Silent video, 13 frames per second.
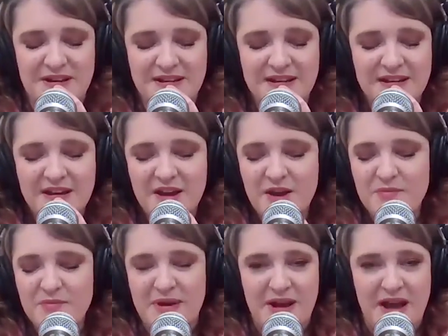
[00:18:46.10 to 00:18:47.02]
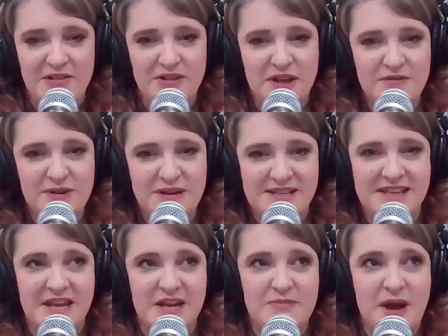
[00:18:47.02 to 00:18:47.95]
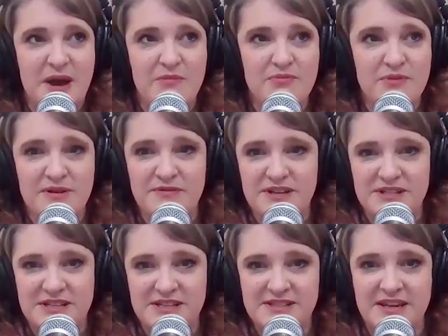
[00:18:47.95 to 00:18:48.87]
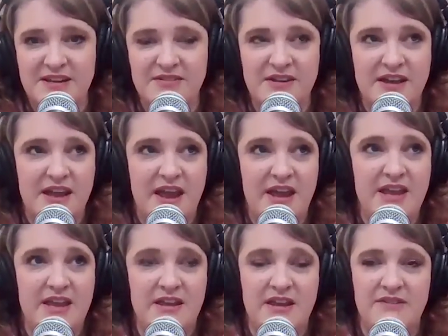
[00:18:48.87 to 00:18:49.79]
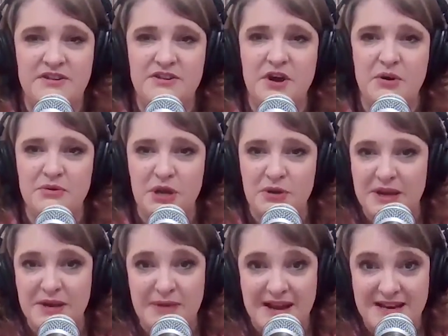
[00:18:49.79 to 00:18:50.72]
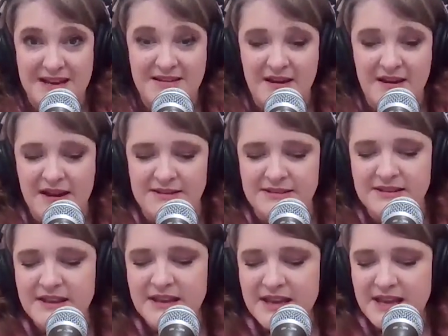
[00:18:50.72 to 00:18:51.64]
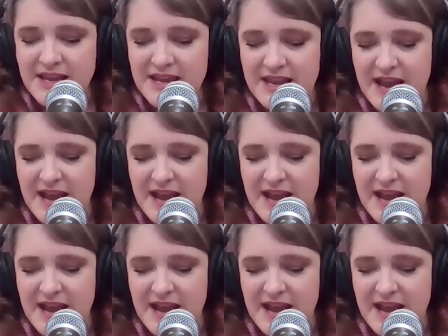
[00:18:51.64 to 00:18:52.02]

book. But I love what he said about privilege. He said if you don't know him, I did not. He